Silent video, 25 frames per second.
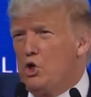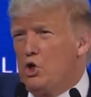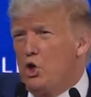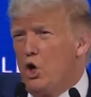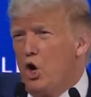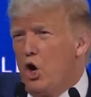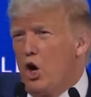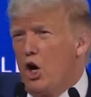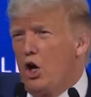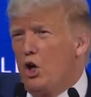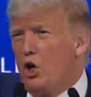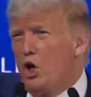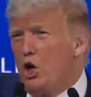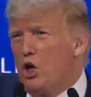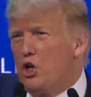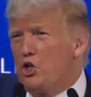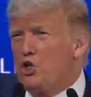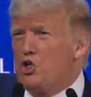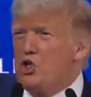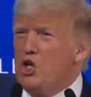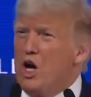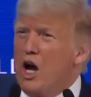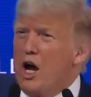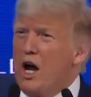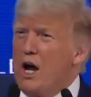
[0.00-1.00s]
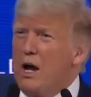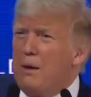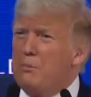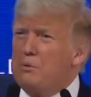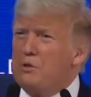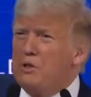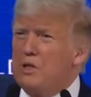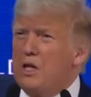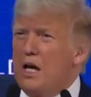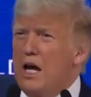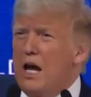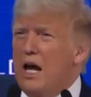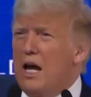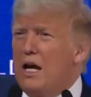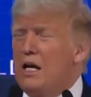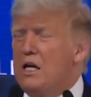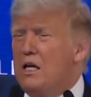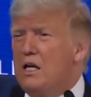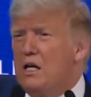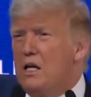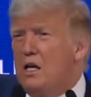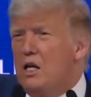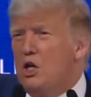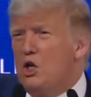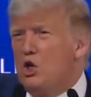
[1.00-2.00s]
reshoring lost jobs,
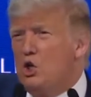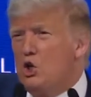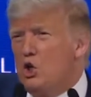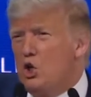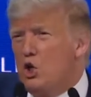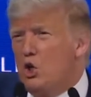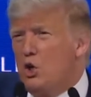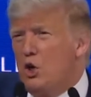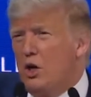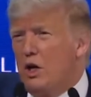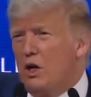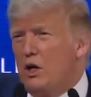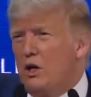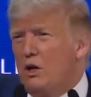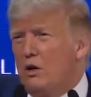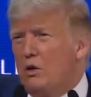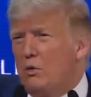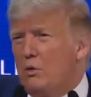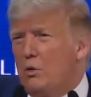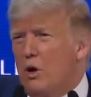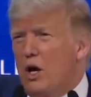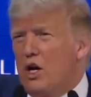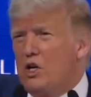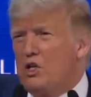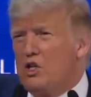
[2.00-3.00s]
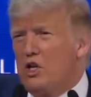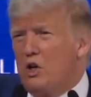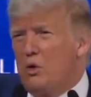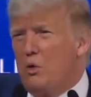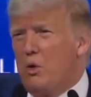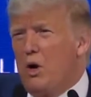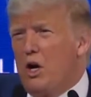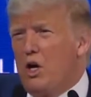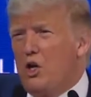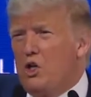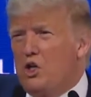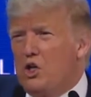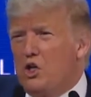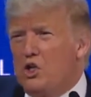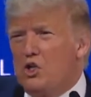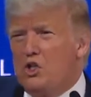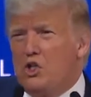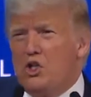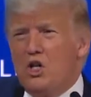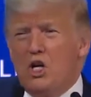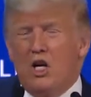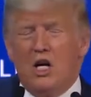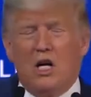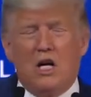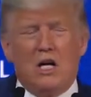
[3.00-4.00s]
and ensuring rising
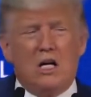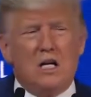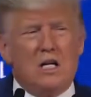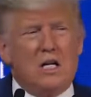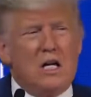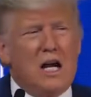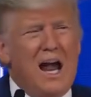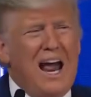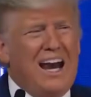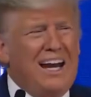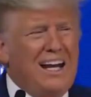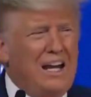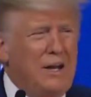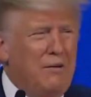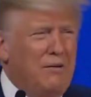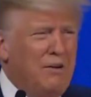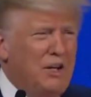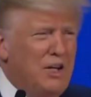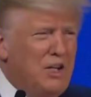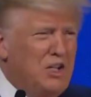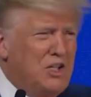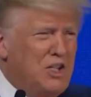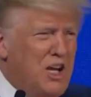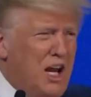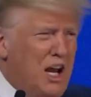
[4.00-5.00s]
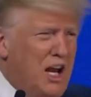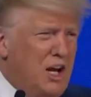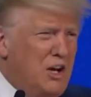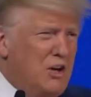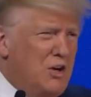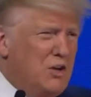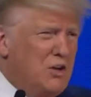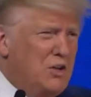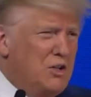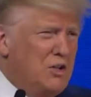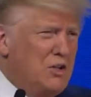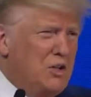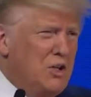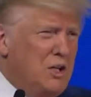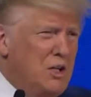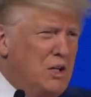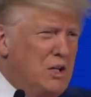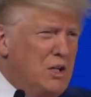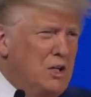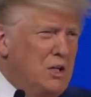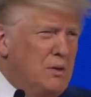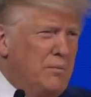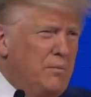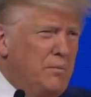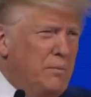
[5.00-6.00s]
wages and living standards.
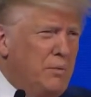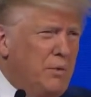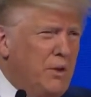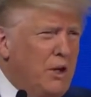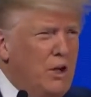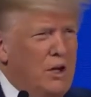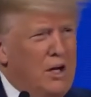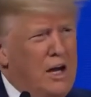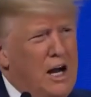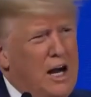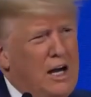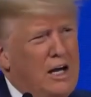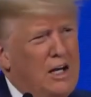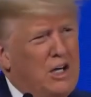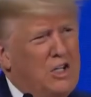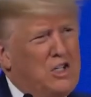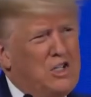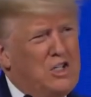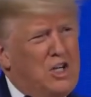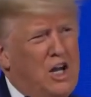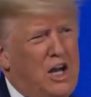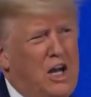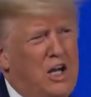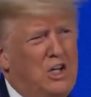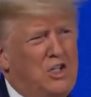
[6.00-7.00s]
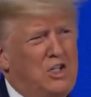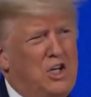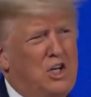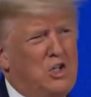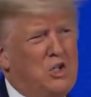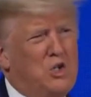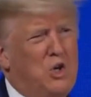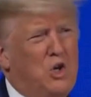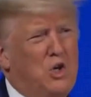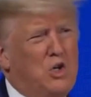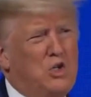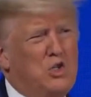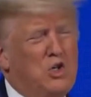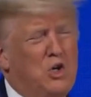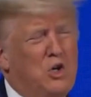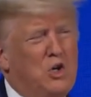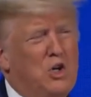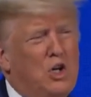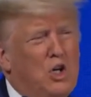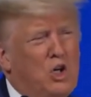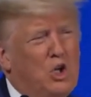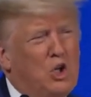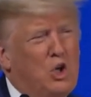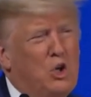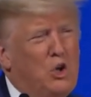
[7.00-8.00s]
The United States has
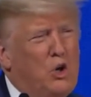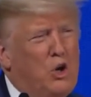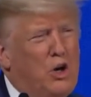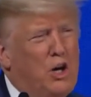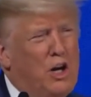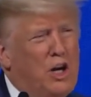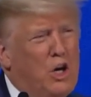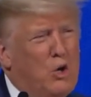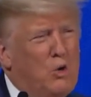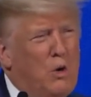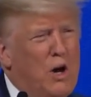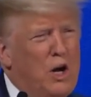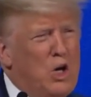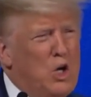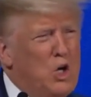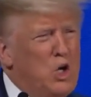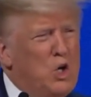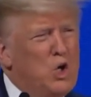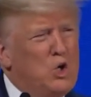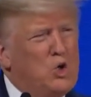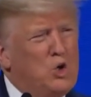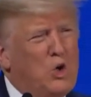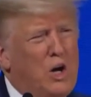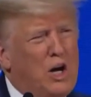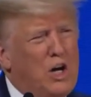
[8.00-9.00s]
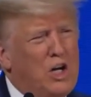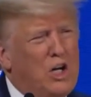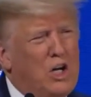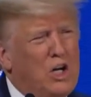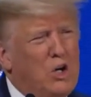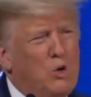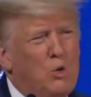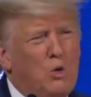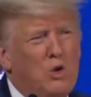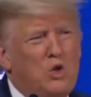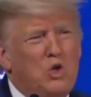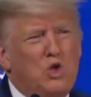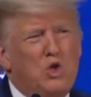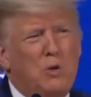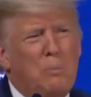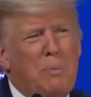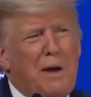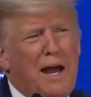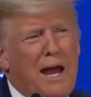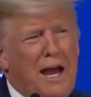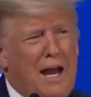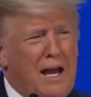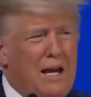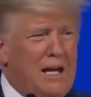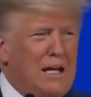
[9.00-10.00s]
also concluded a great new trade deal with
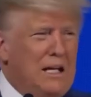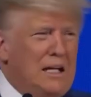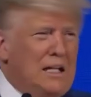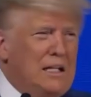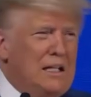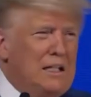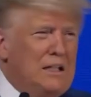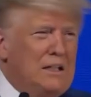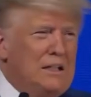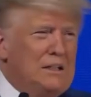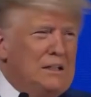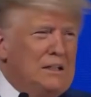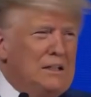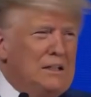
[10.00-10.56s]
Japan,